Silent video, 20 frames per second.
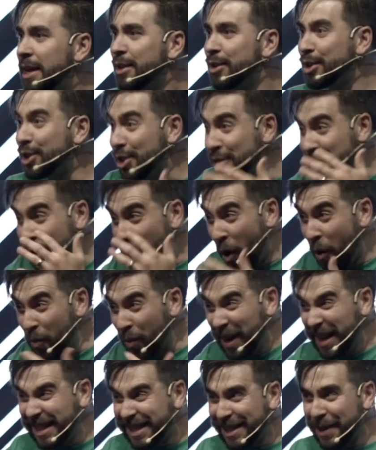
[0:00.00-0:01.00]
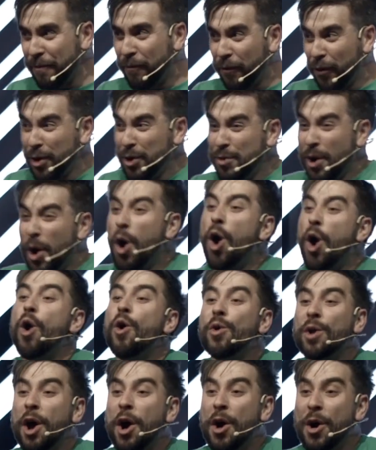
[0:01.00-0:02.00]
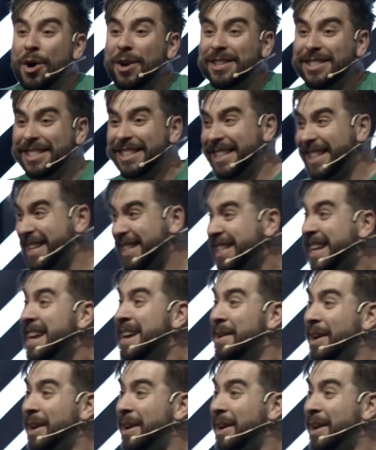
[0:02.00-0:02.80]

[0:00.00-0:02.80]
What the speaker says: There's no reason for you to hold on to this,